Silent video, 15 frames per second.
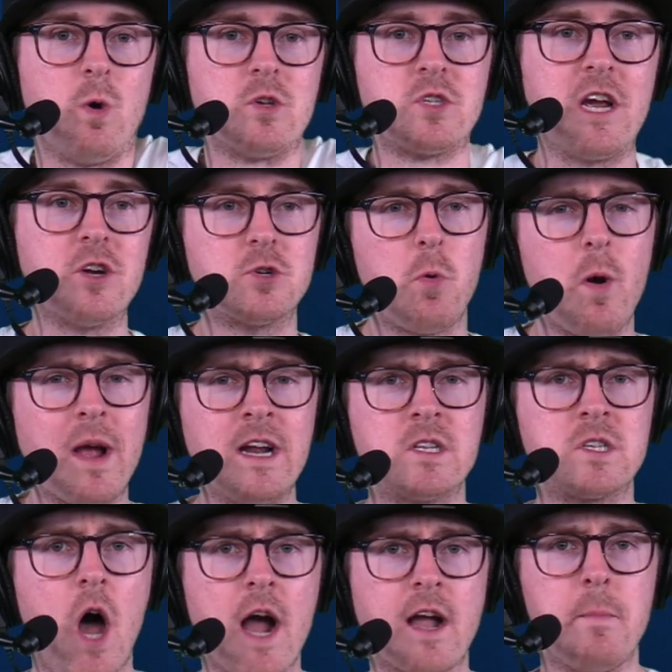So here's what we're going to
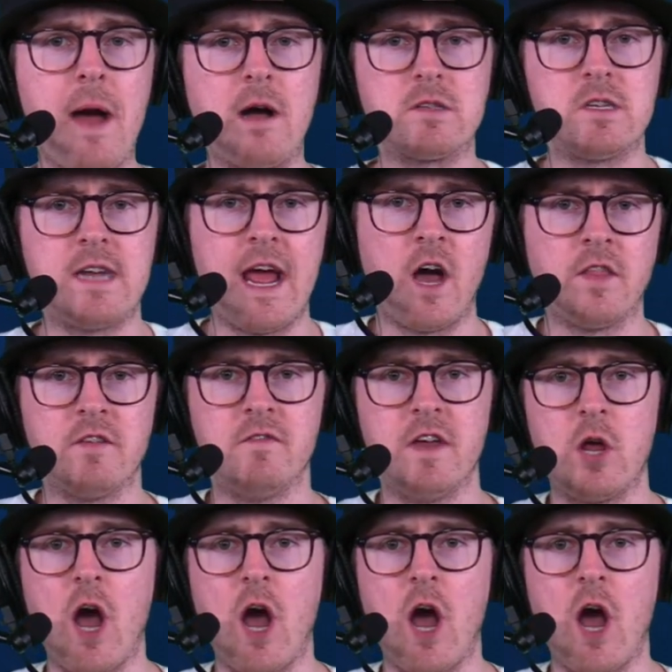talk about today on the video.